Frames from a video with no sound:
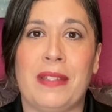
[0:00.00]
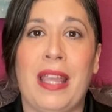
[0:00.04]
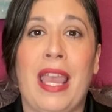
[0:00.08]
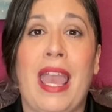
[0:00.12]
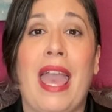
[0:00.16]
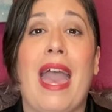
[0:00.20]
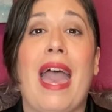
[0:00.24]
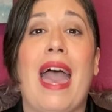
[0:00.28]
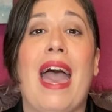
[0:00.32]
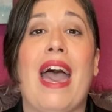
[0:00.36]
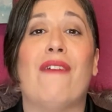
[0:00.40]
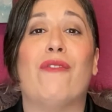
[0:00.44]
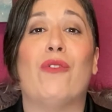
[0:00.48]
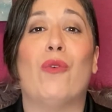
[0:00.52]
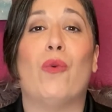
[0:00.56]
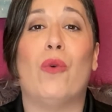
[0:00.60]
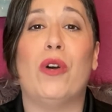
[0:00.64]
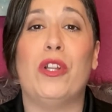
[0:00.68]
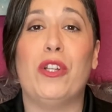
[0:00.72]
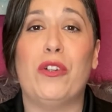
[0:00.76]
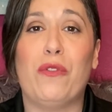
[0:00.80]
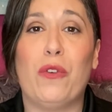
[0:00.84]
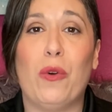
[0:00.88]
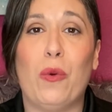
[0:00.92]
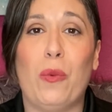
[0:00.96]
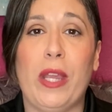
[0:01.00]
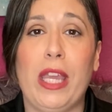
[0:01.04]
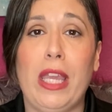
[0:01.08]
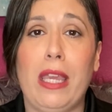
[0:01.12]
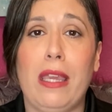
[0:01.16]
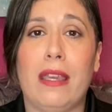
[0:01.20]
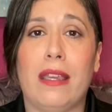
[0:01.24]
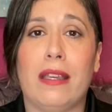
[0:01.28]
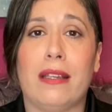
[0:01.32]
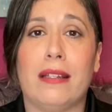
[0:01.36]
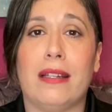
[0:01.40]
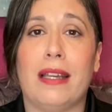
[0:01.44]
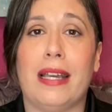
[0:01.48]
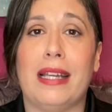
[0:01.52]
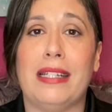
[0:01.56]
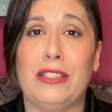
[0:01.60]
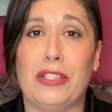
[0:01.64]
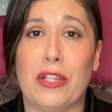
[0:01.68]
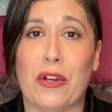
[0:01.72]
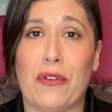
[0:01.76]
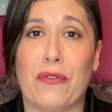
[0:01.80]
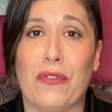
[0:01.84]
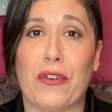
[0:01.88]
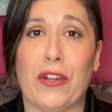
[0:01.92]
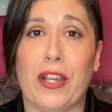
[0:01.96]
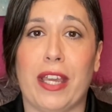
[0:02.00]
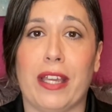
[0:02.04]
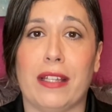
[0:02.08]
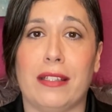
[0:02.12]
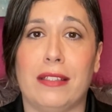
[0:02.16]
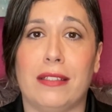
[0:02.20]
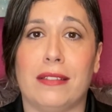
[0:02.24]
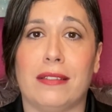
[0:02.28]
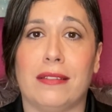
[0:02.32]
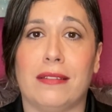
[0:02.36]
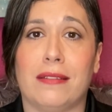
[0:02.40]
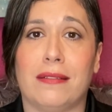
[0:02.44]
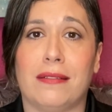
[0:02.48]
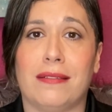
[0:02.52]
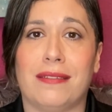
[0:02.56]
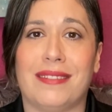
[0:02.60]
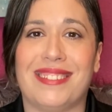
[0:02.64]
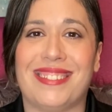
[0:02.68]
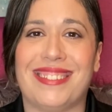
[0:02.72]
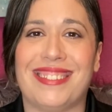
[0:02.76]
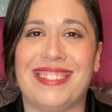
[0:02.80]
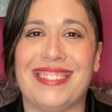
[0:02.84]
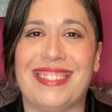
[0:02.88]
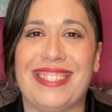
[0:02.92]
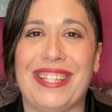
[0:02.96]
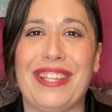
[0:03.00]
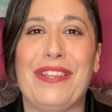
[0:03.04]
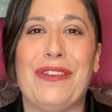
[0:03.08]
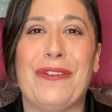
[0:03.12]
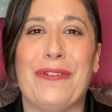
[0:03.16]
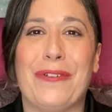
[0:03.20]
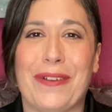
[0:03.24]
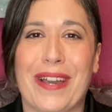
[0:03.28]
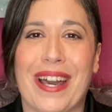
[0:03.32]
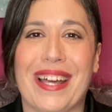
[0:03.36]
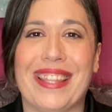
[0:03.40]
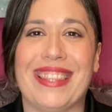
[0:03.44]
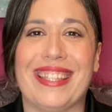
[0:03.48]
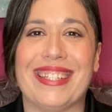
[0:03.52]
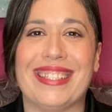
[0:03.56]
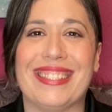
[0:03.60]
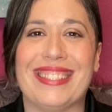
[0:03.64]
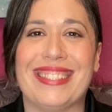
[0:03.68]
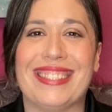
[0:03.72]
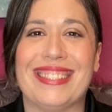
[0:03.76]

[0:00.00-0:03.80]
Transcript: Have a wonderful week, and don't forget, you got this.